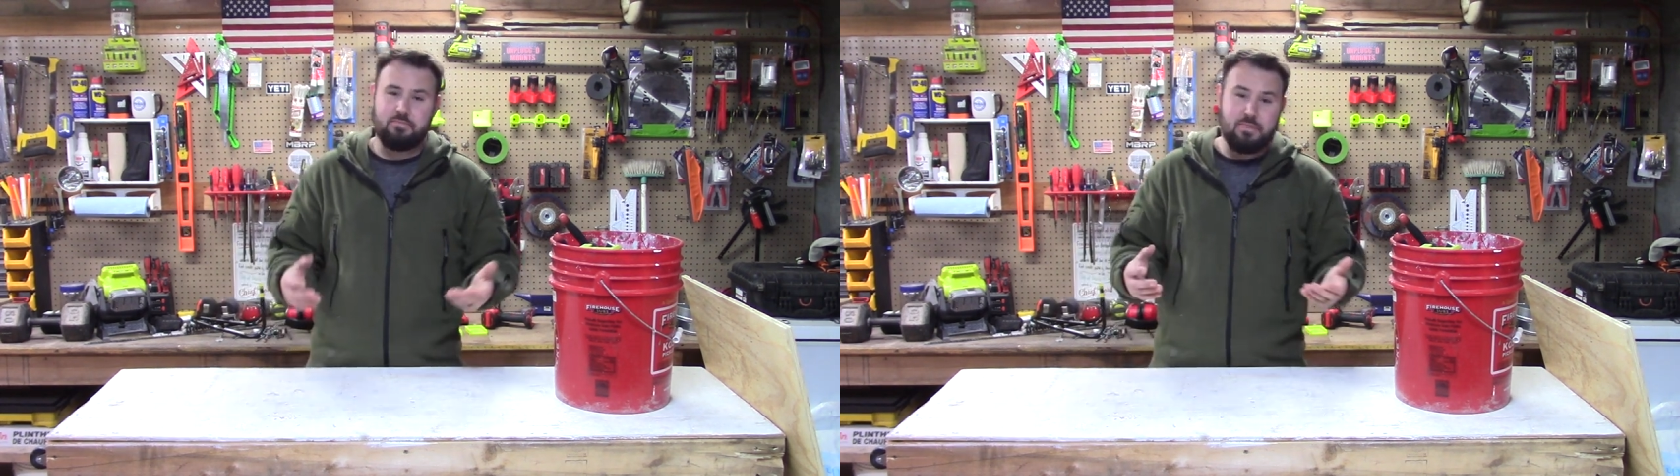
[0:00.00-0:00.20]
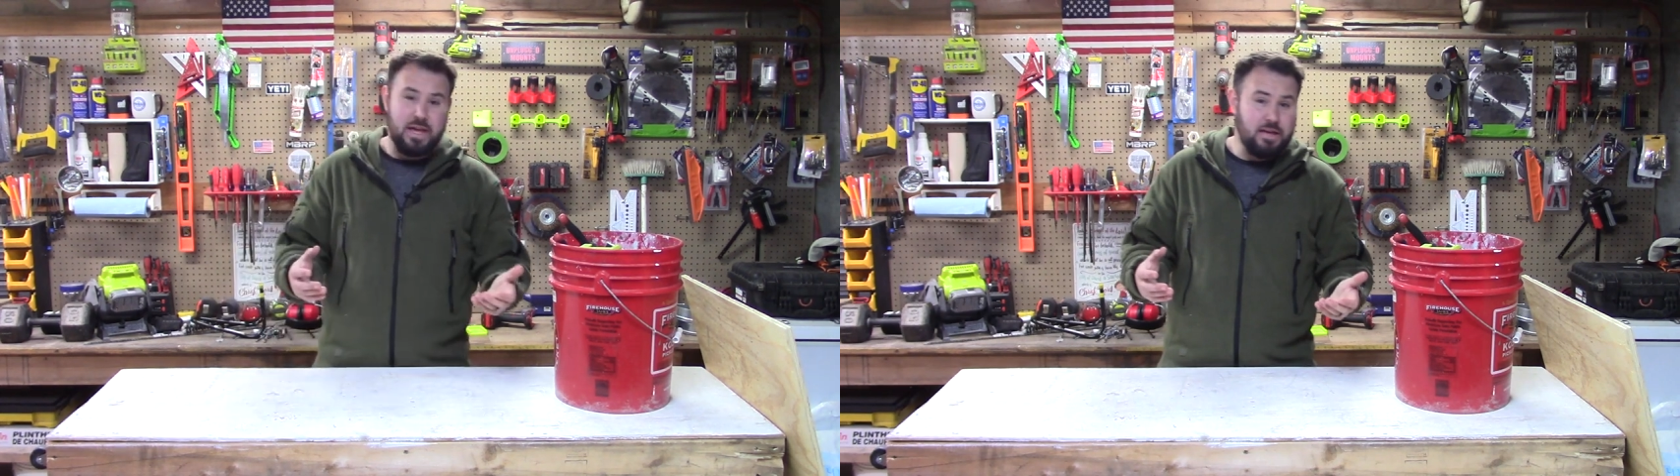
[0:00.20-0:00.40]

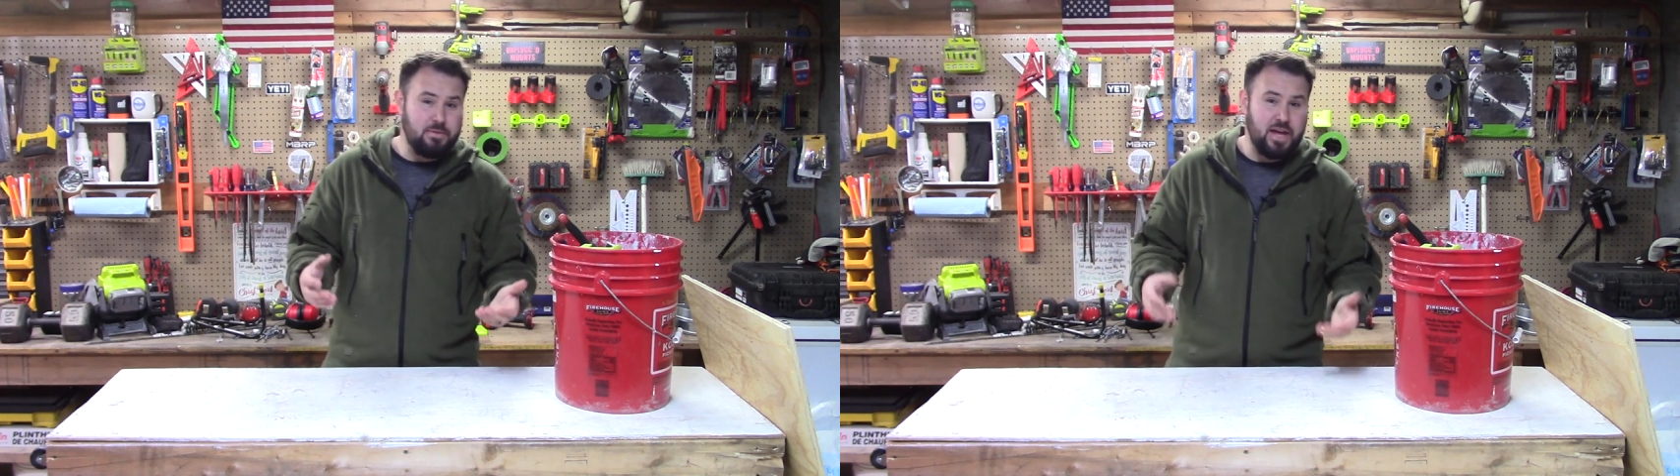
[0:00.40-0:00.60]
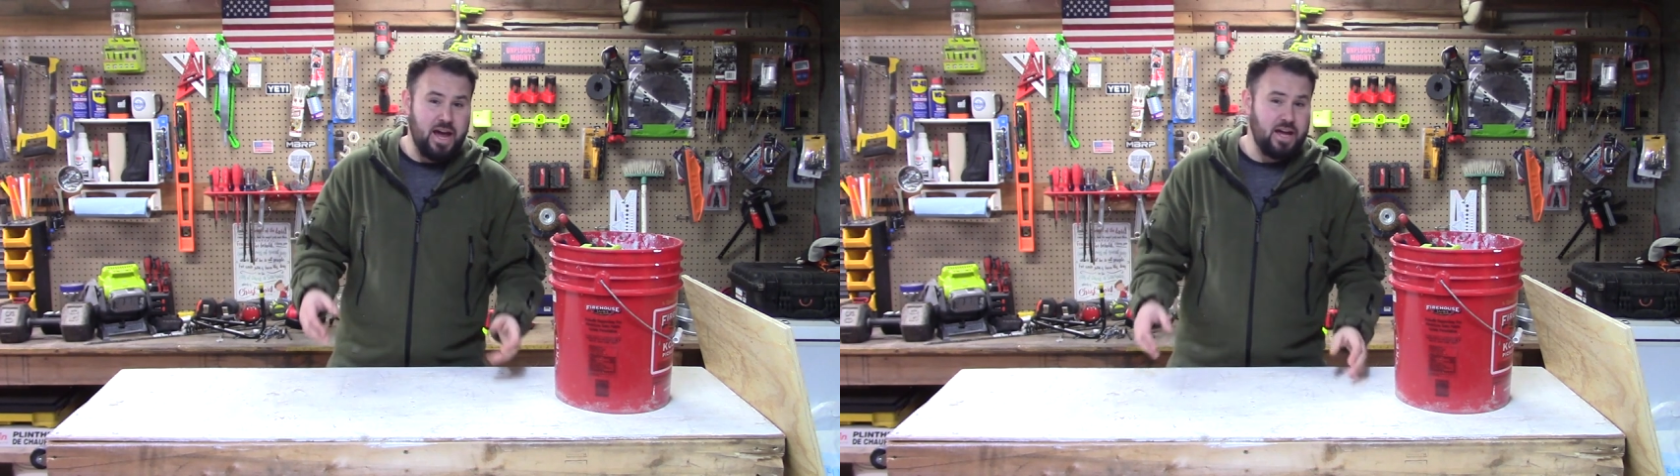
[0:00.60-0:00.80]

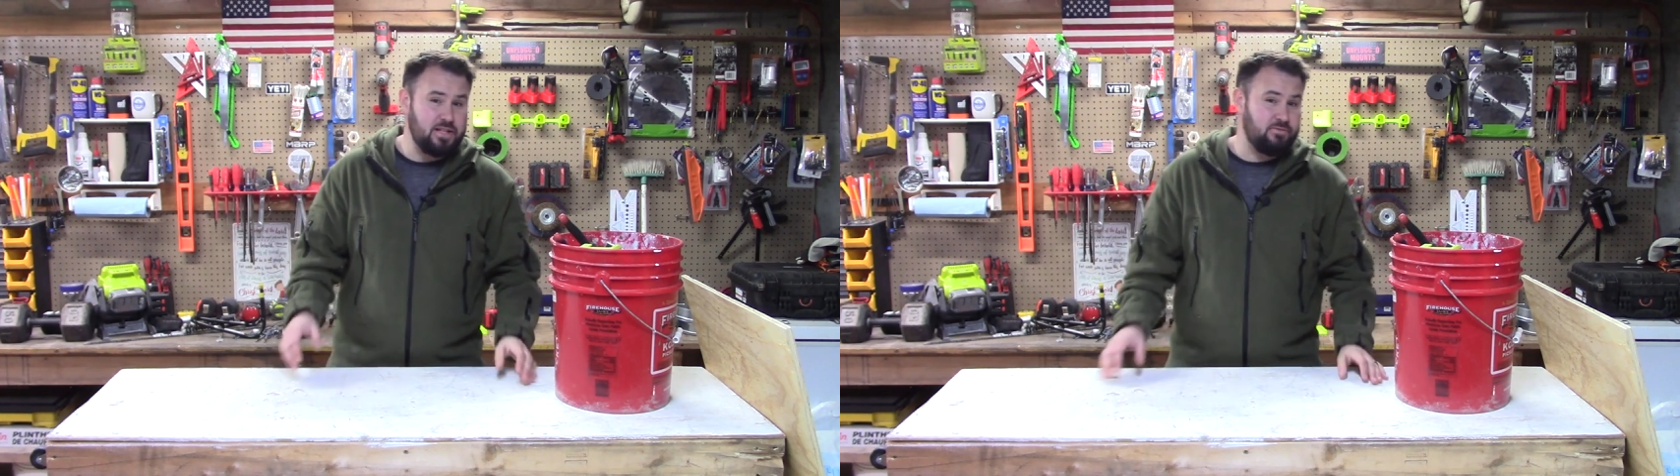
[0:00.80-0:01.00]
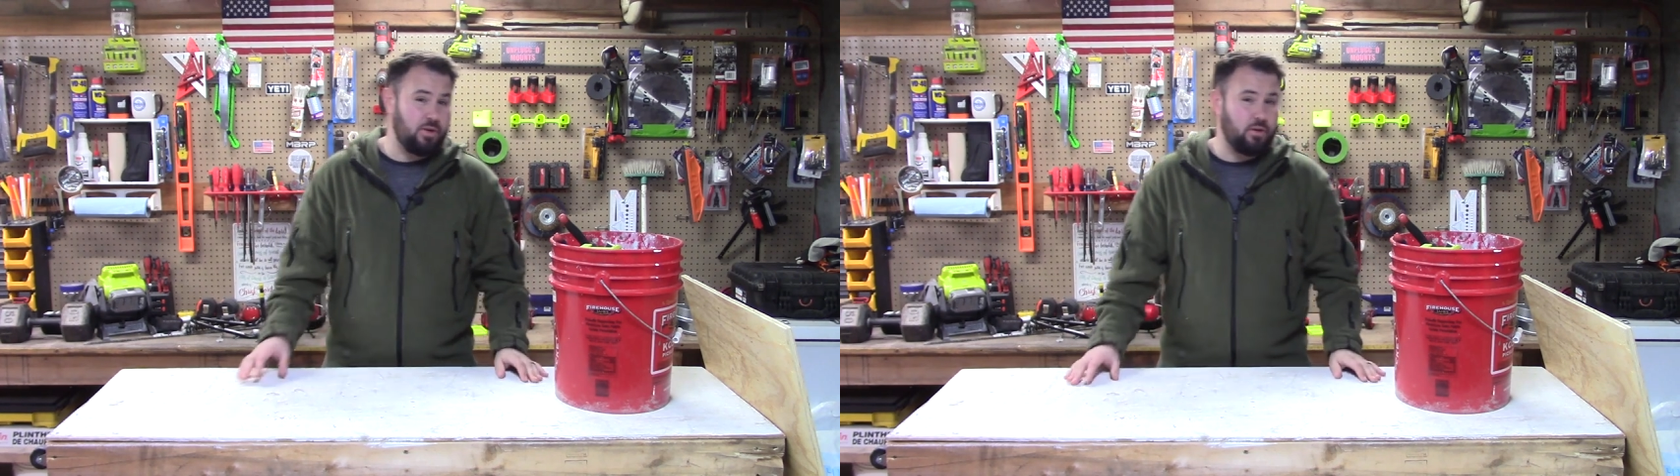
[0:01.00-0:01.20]
maybe
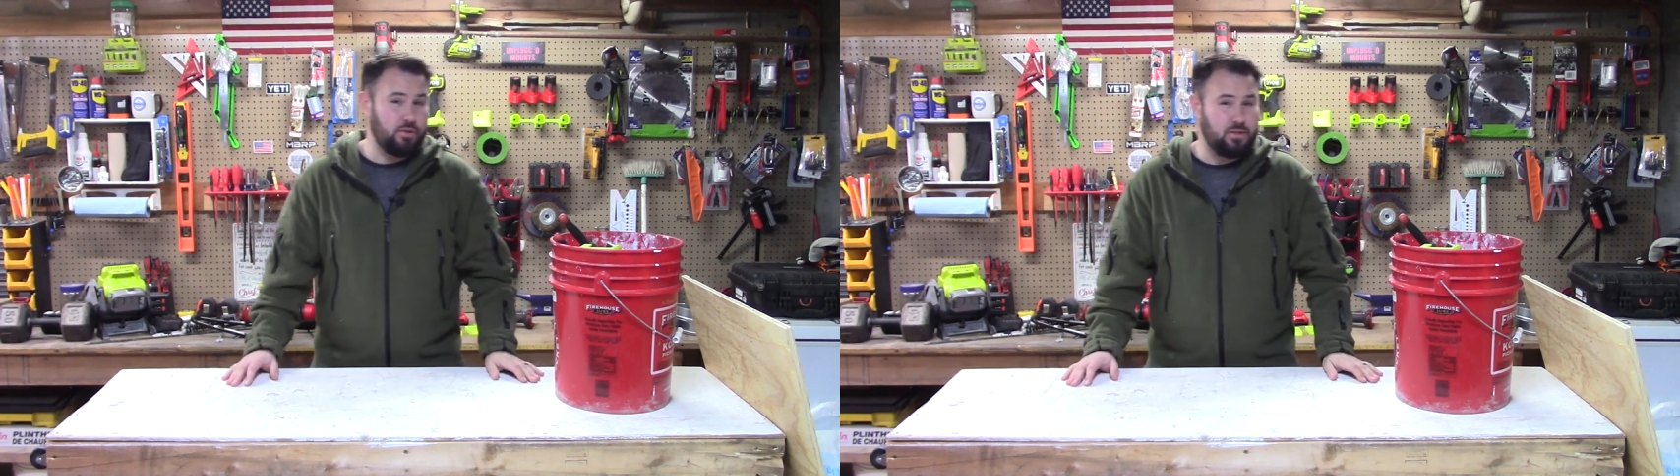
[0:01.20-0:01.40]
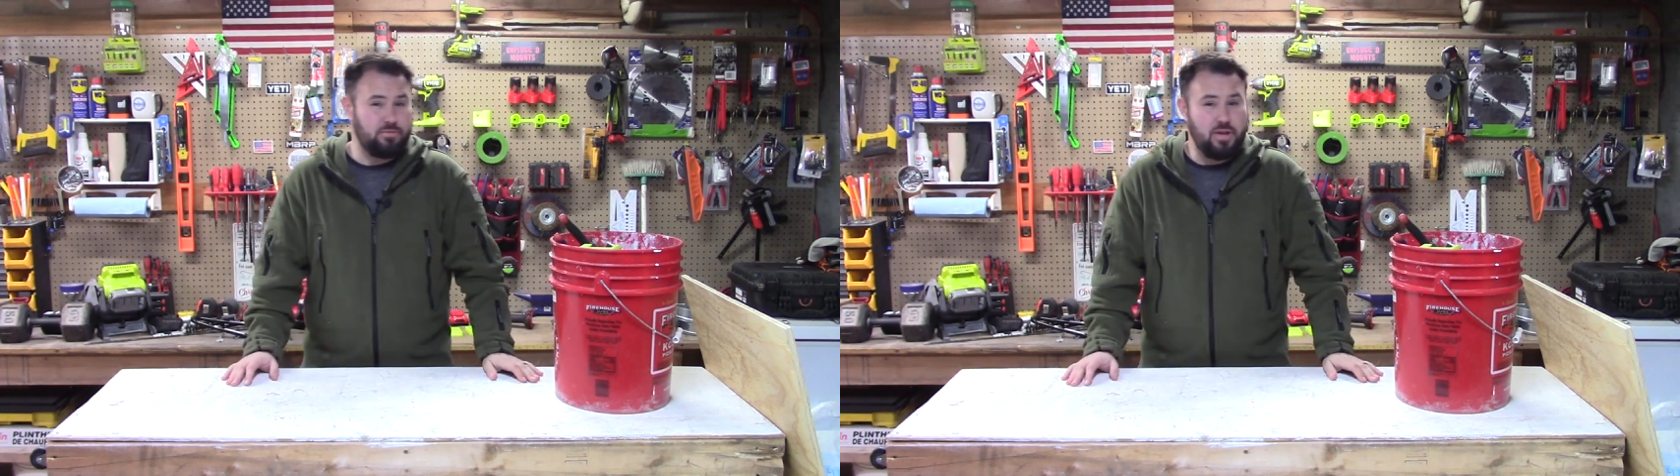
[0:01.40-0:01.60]

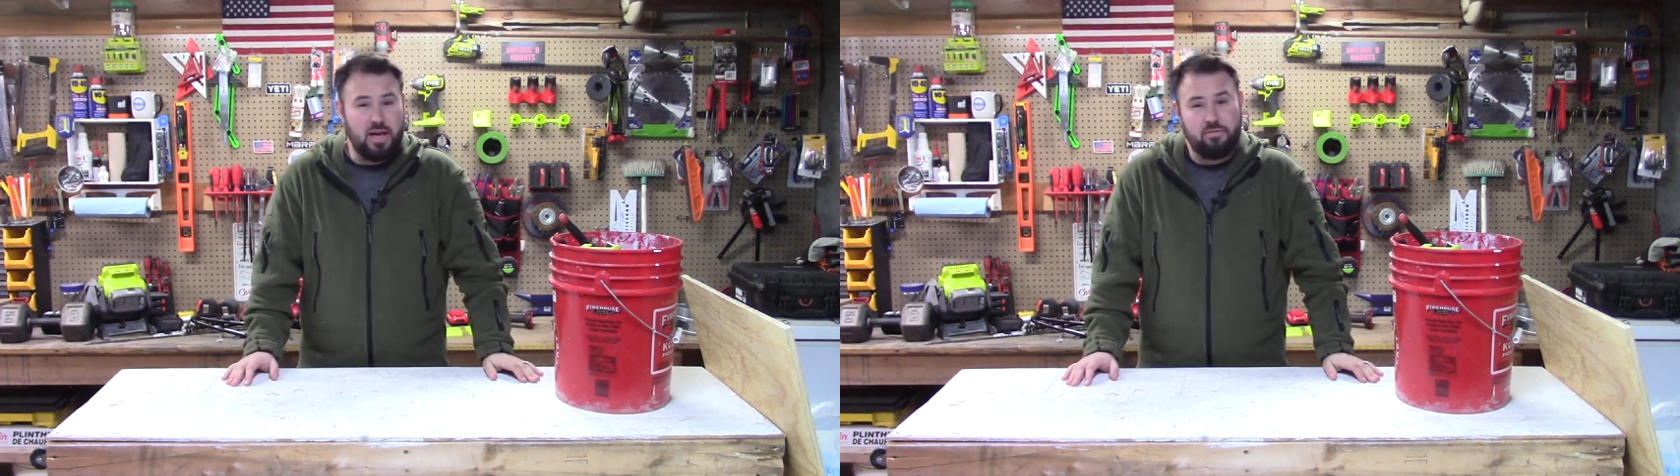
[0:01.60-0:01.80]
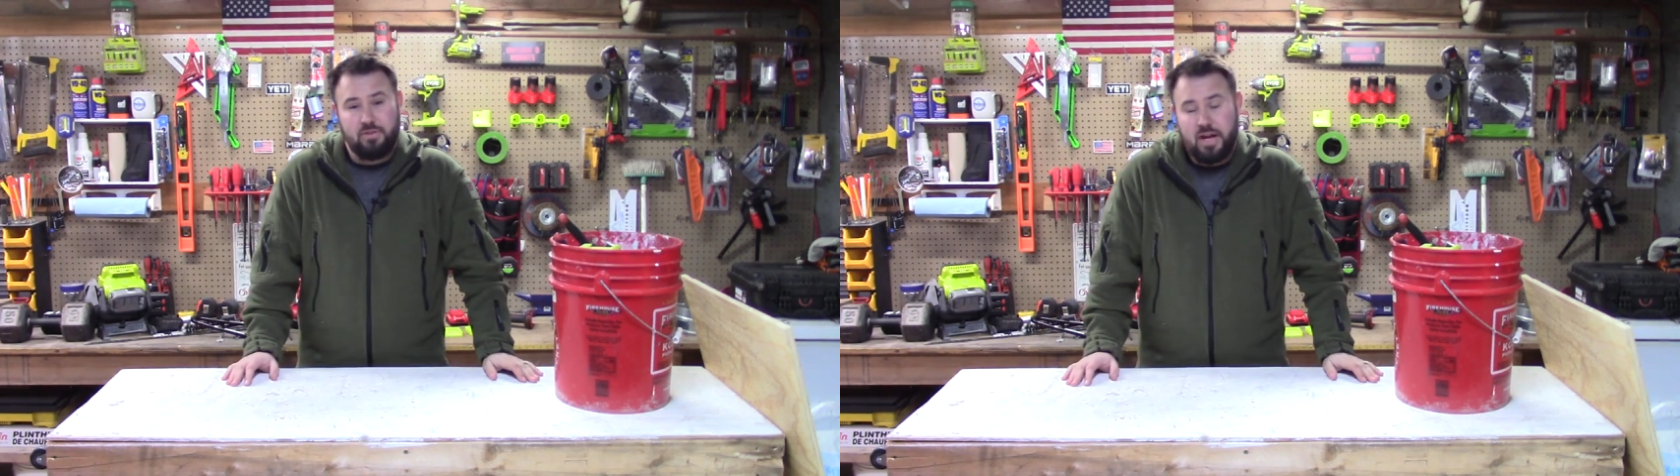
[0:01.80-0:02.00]
asphalt if you
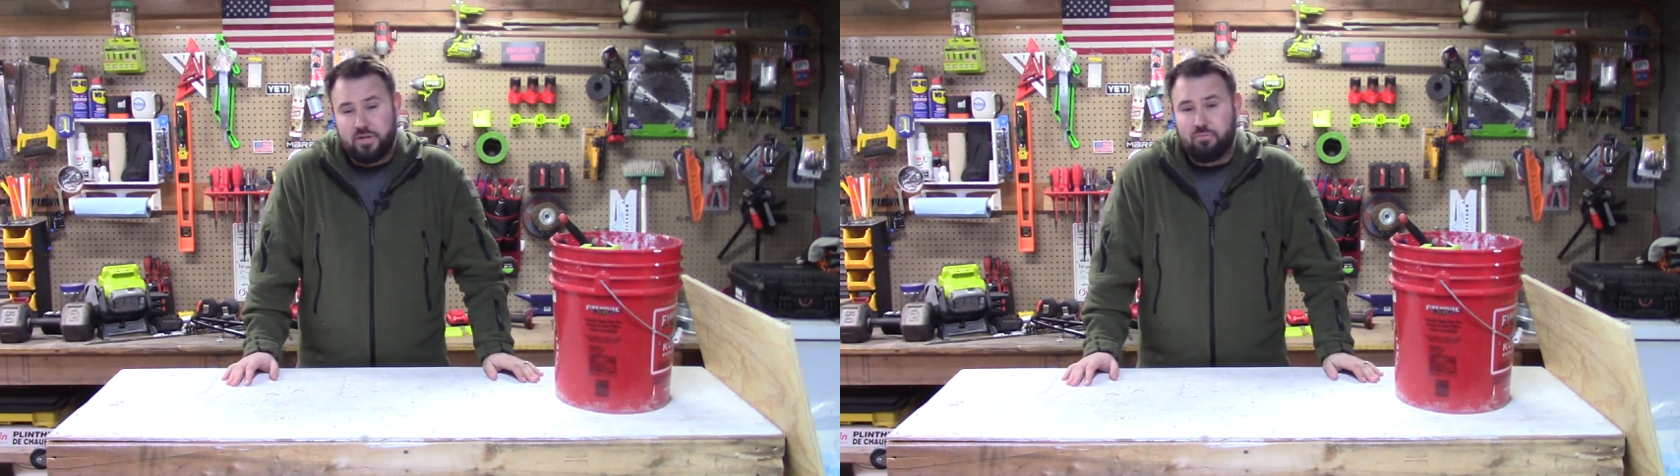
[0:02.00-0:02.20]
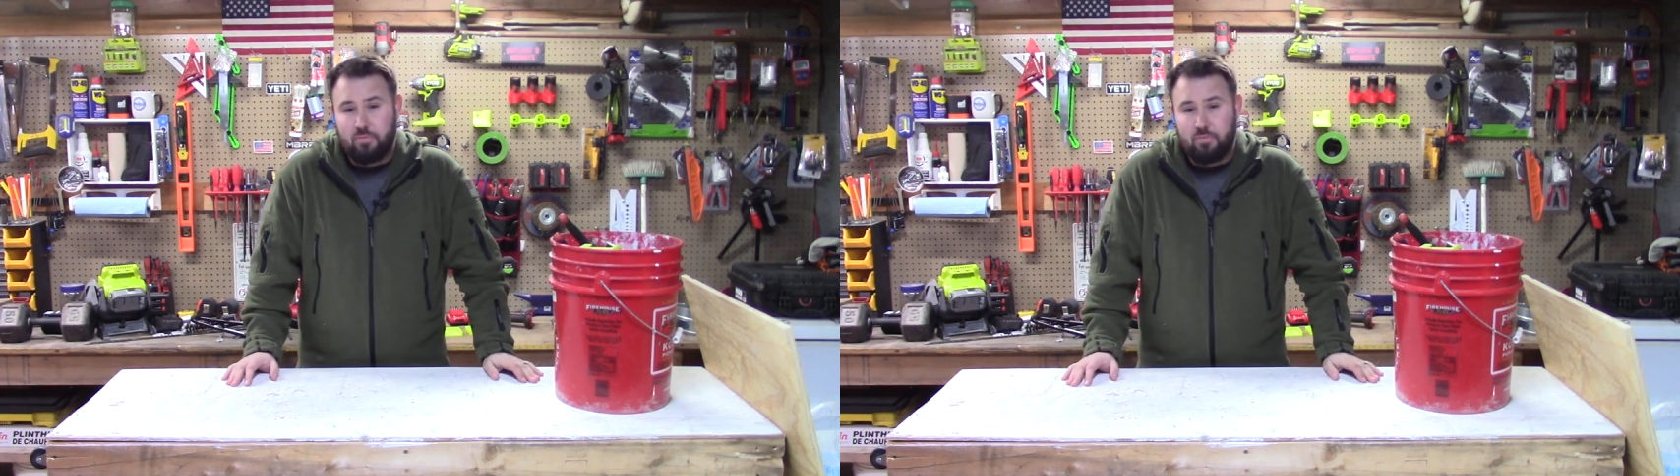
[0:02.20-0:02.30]
have nice